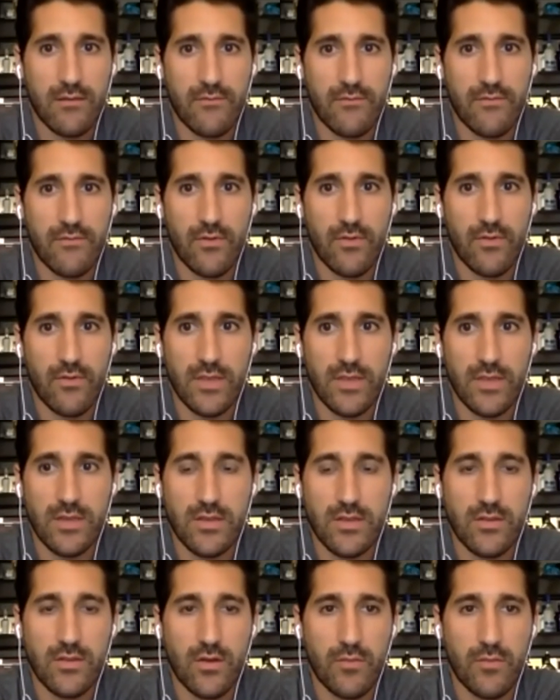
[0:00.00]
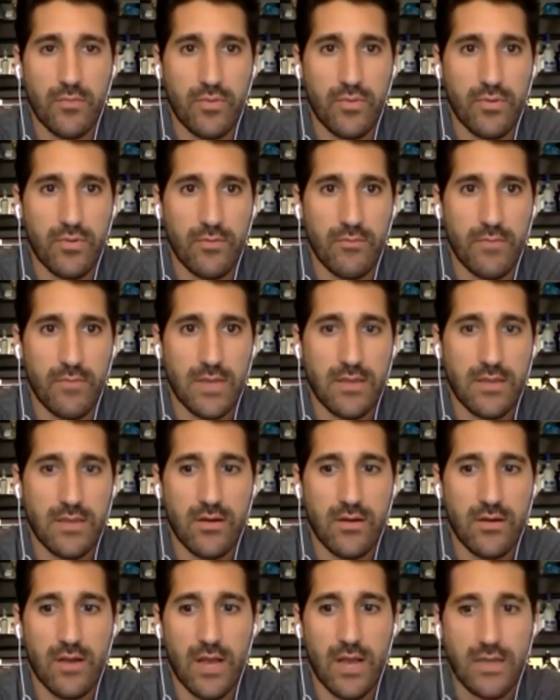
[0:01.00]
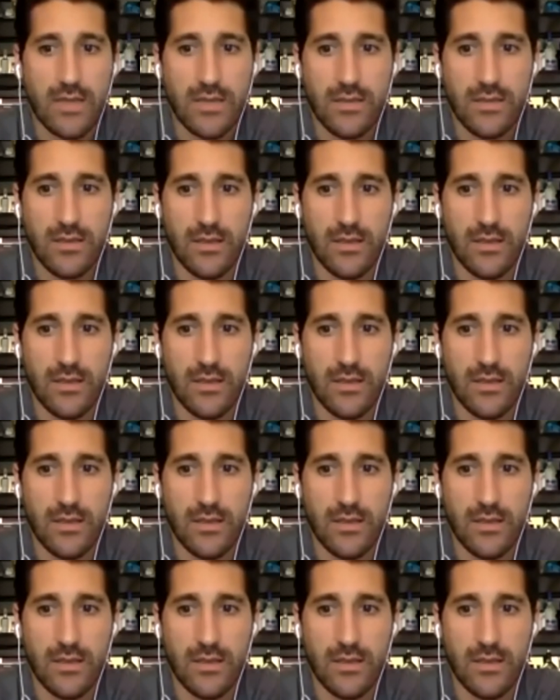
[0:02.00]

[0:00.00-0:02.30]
for this top masterclass.